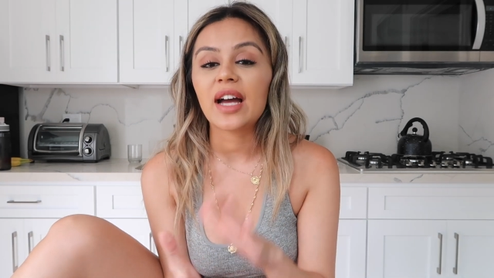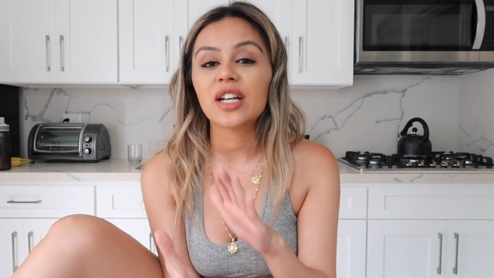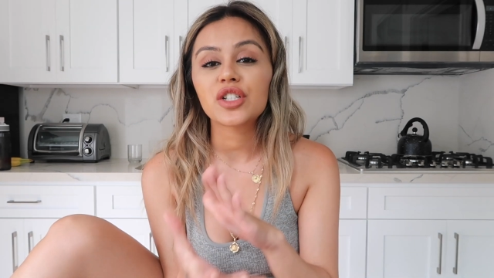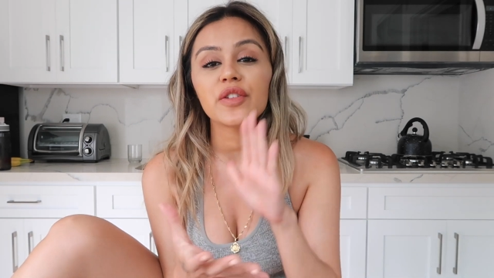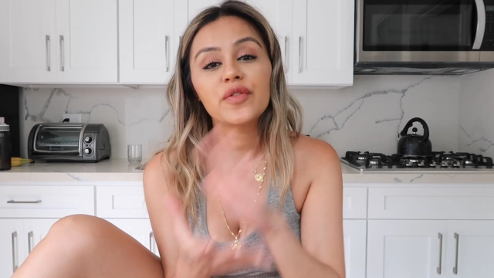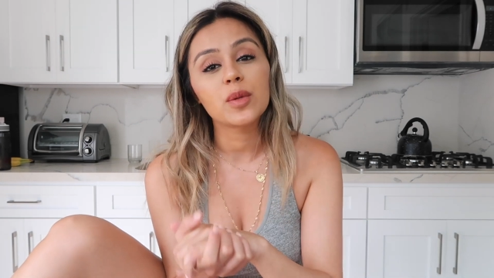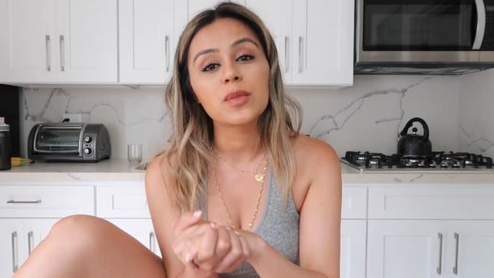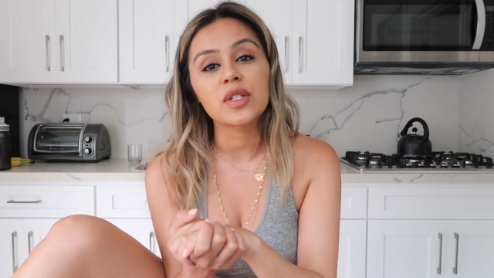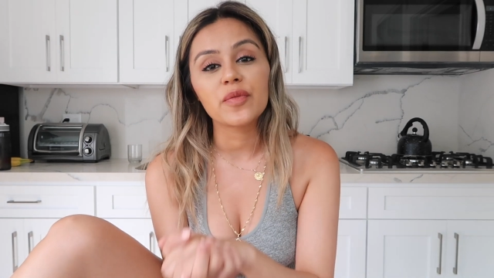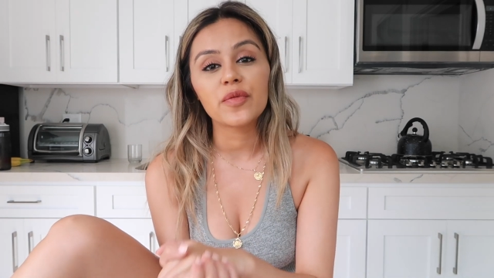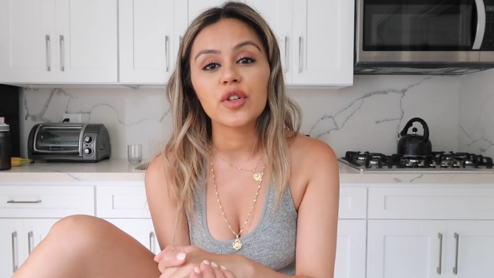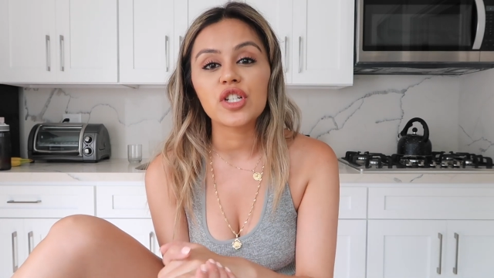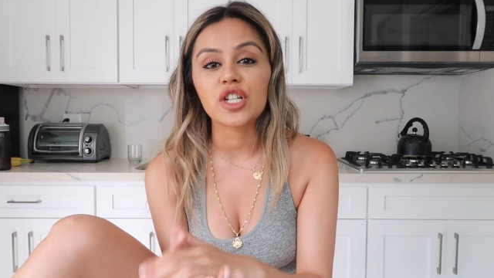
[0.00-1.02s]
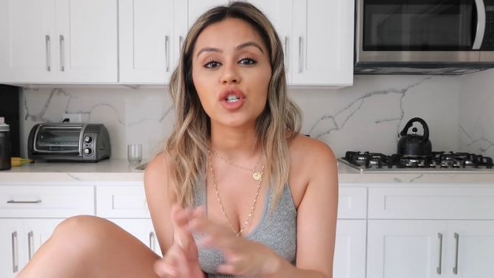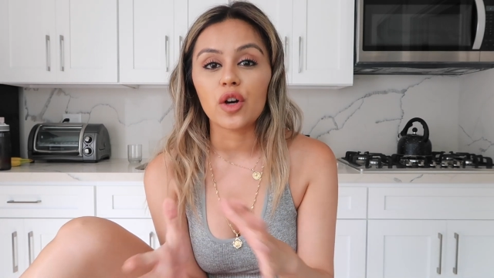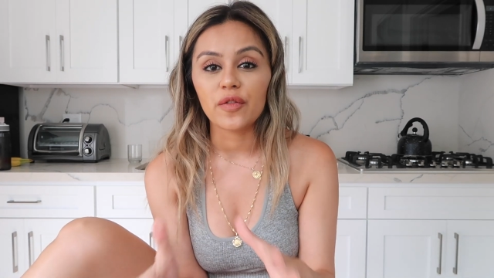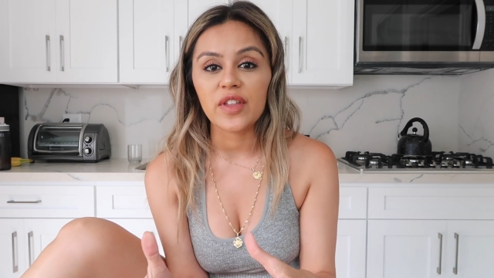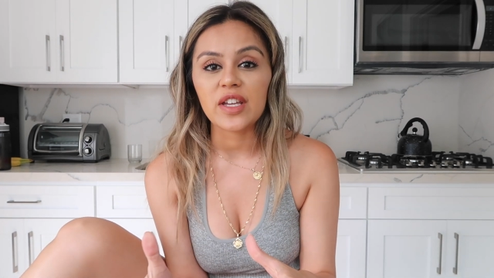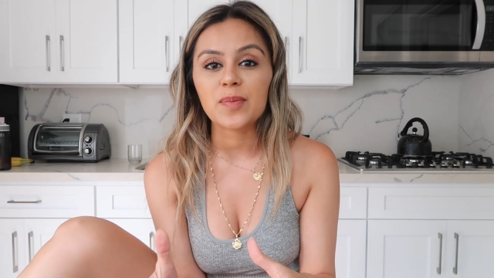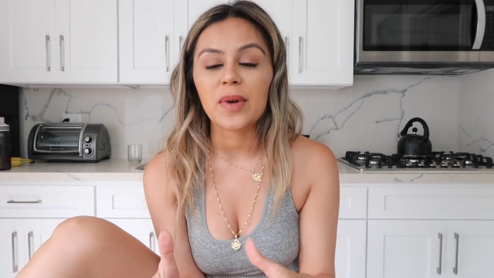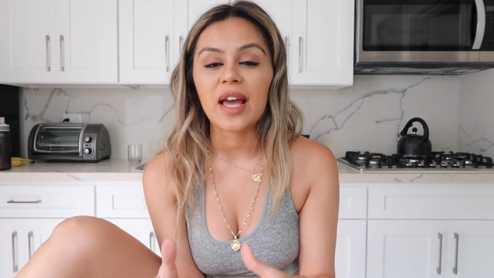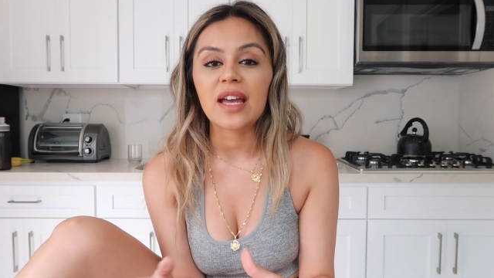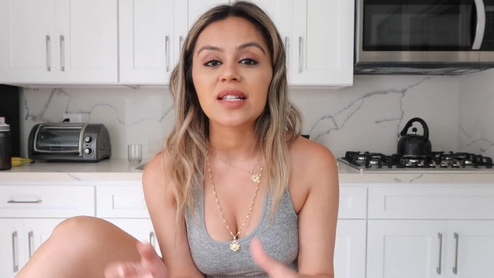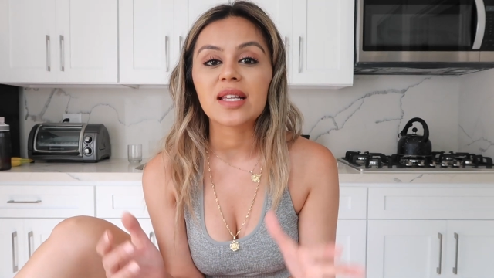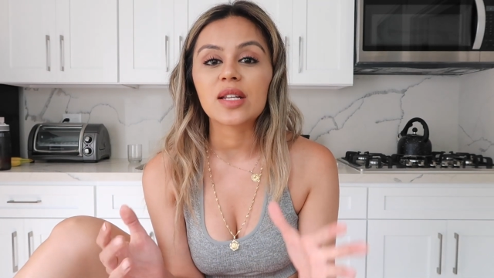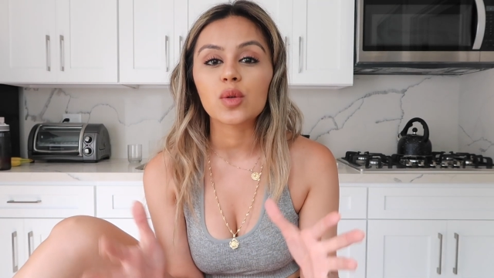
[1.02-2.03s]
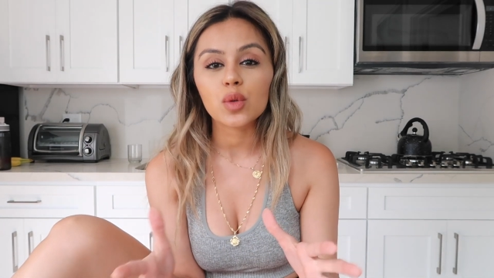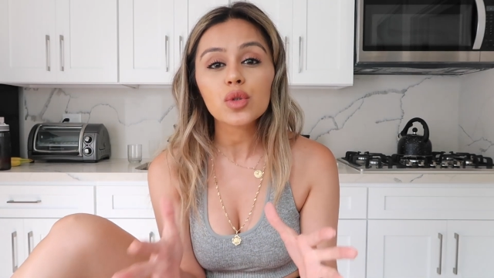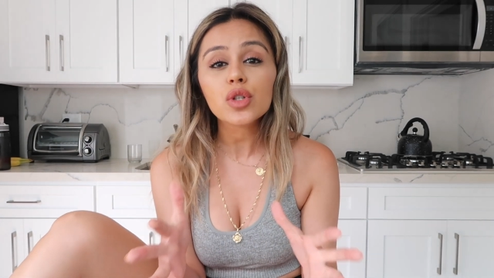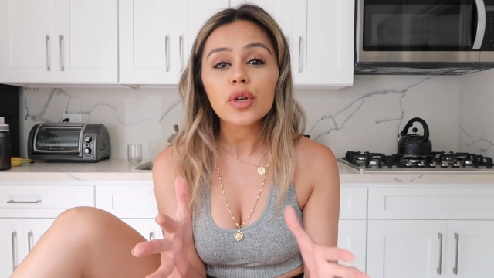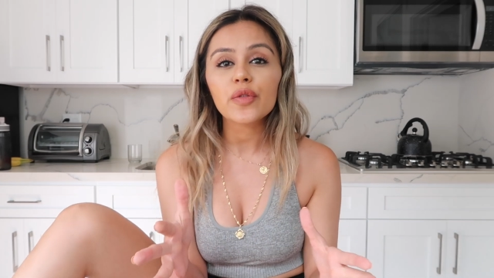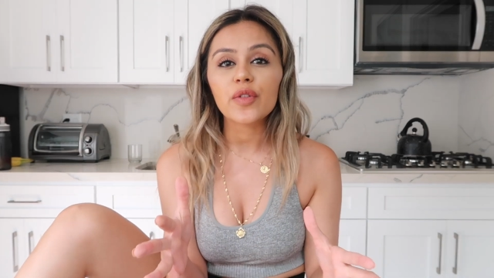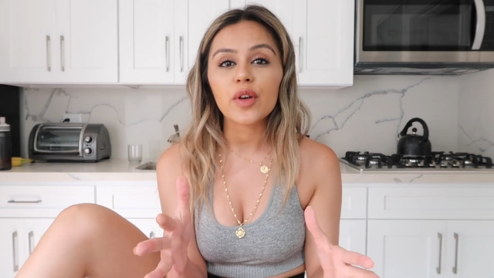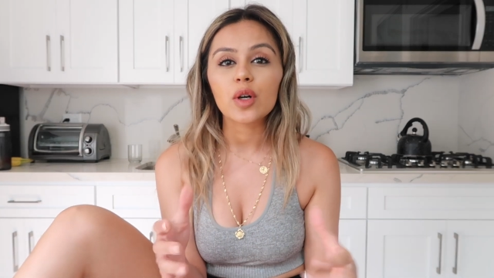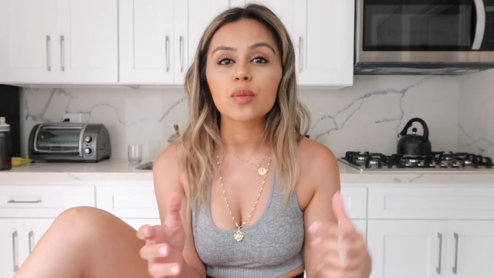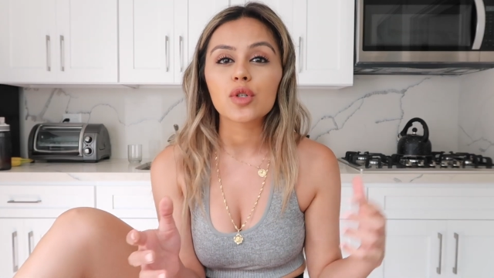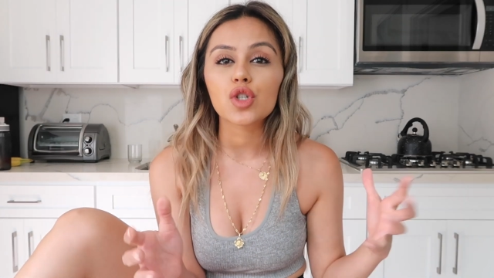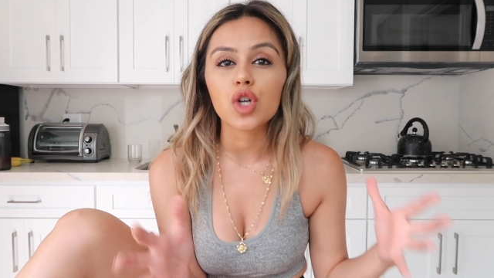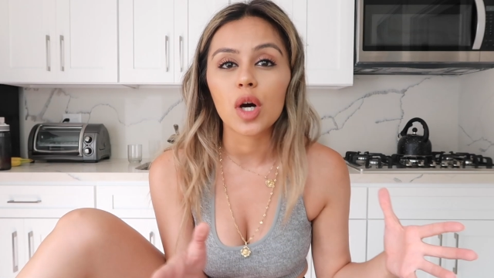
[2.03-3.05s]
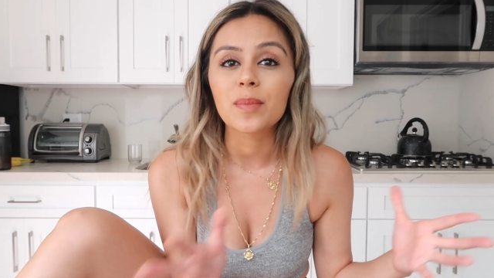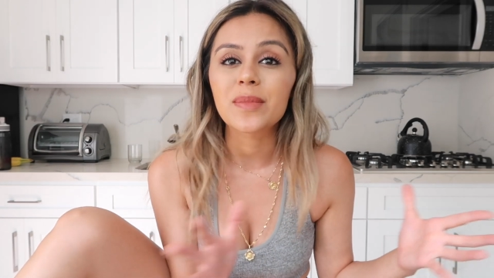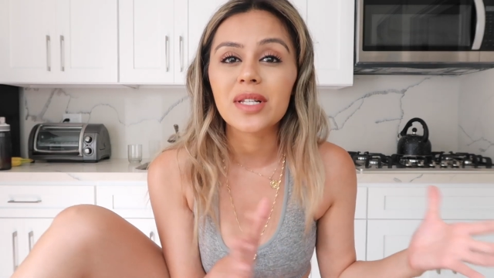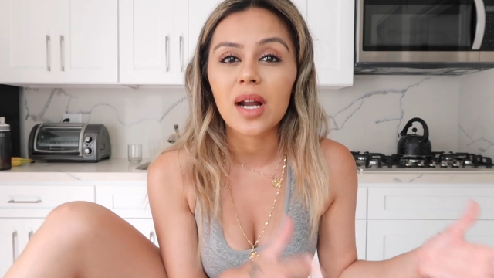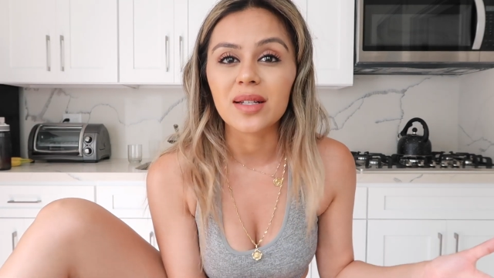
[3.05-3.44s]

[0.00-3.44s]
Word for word: actually filmed some footage of this place and also filmed Tom's